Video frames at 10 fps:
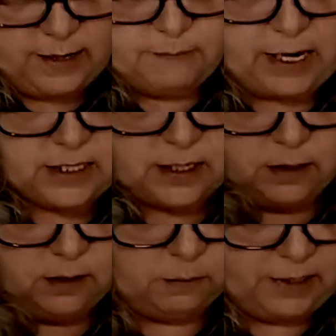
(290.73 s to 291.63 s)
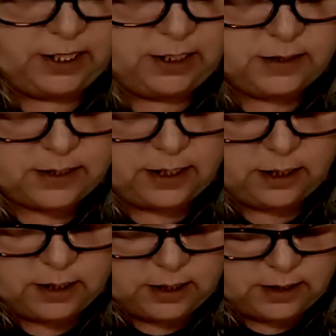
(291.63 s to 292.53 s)
It makes it a little bit
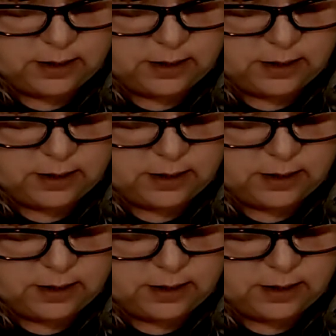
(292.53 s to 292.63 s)
easier.